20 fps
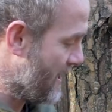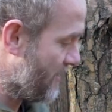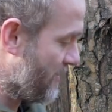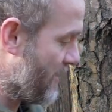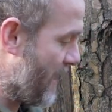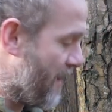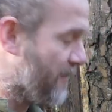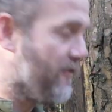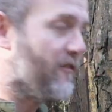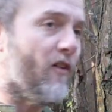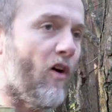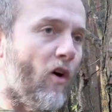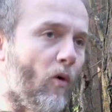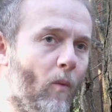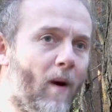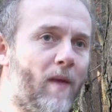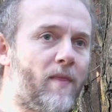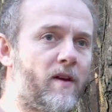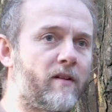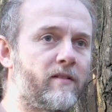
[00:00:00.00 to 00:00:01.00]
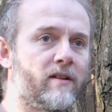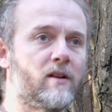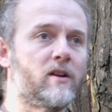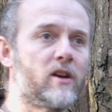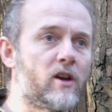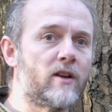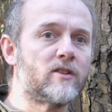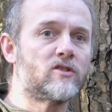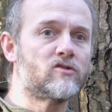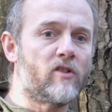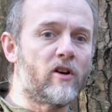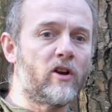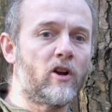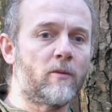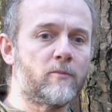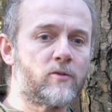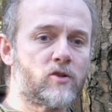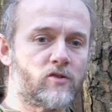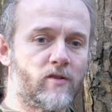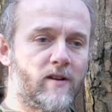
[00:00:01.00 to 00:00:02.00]
Therefore, when they're, you know, it's growing
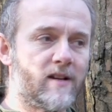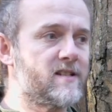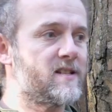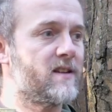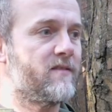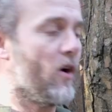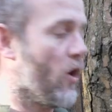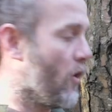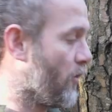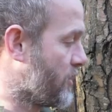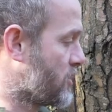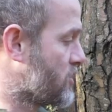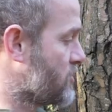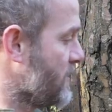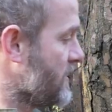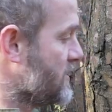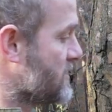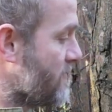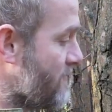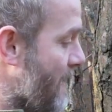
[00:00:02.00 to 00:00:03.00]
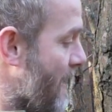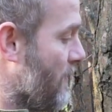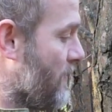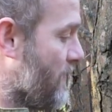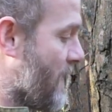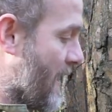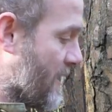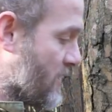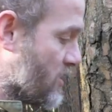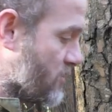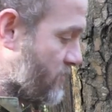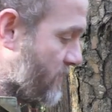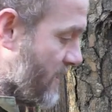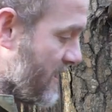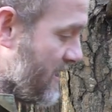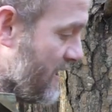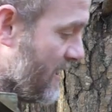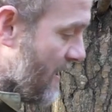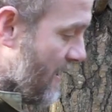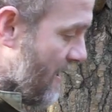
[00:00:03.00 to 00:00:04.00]
up trees, there are other trees around that
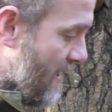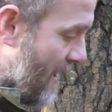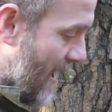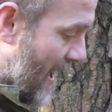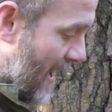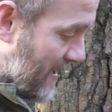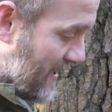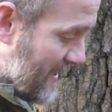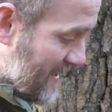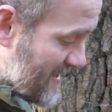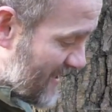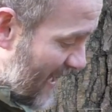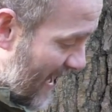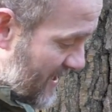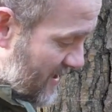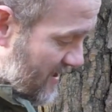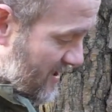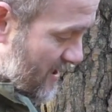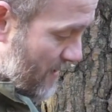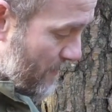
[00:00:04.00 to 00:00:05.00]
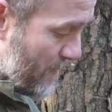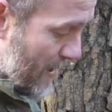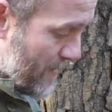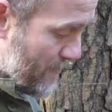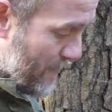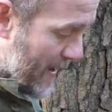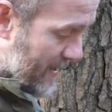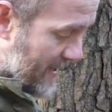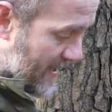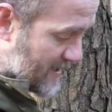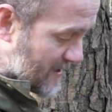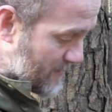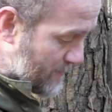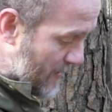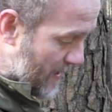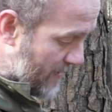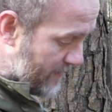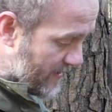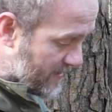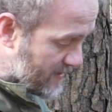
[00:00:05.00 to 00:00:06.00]
tree, and it tends to be my
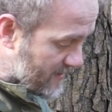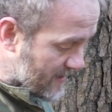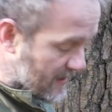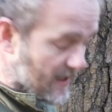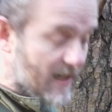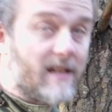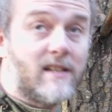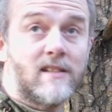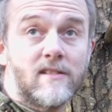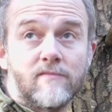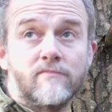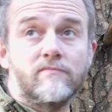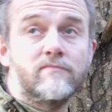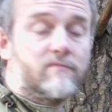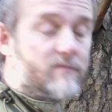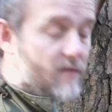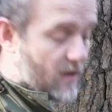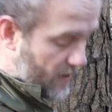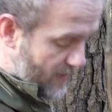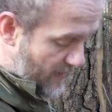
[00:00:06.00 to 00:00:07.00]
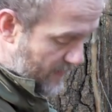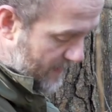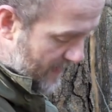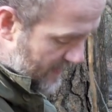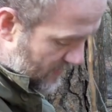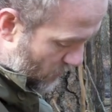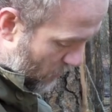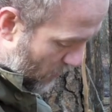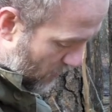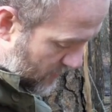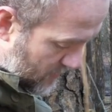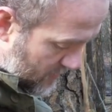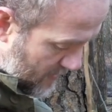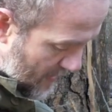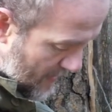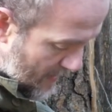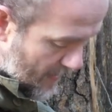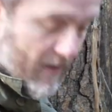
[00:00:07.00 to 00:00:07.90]
experience, at least, you know, in these woods,